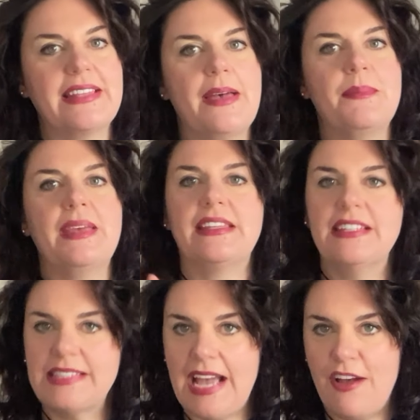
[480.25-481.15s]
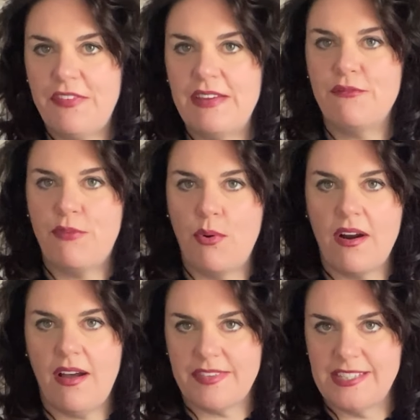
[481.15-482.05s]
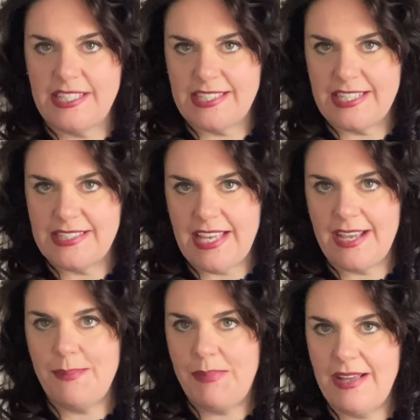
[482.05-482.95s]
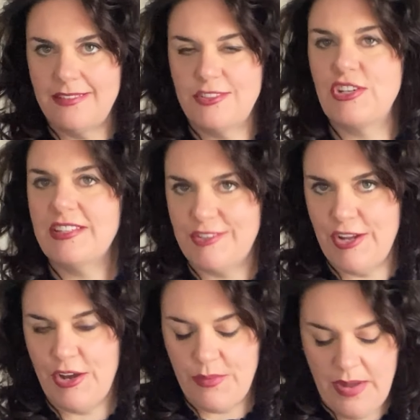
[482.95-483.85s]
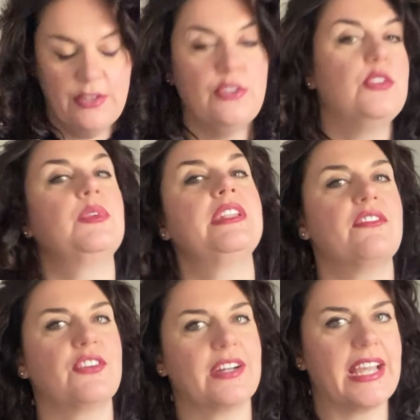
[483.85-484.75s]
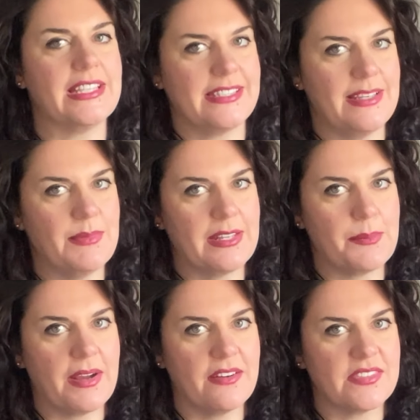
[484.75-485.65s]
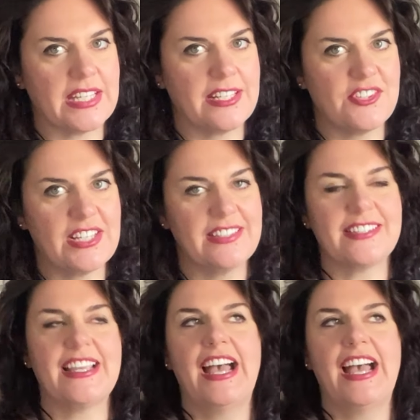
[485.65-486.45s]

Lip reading: them in this outfit for authenticity's sake, but just know you will never again see me in a pair of skinny jeans.